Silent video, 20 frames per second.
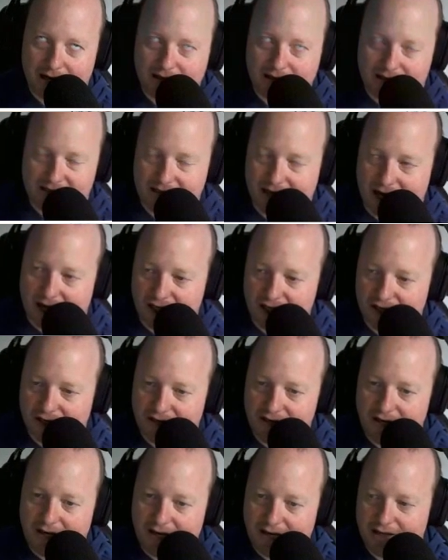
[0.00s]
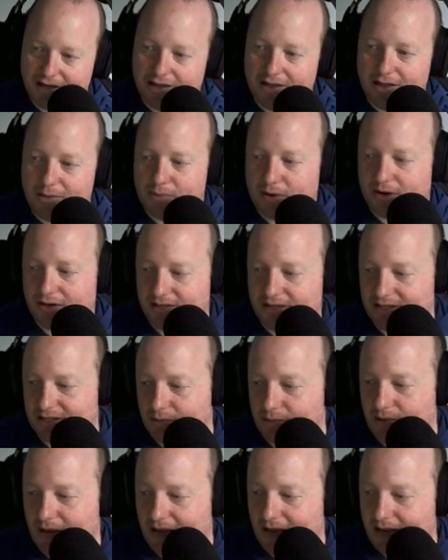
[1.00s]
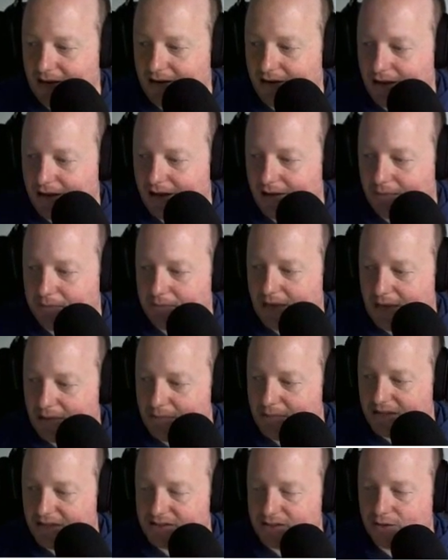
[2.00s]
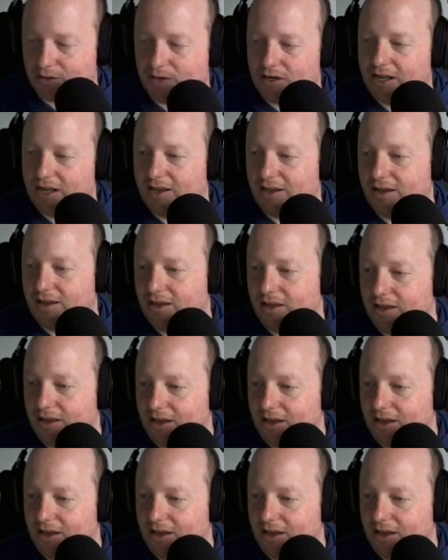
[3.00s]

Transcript: discussion in the Participate game-based learning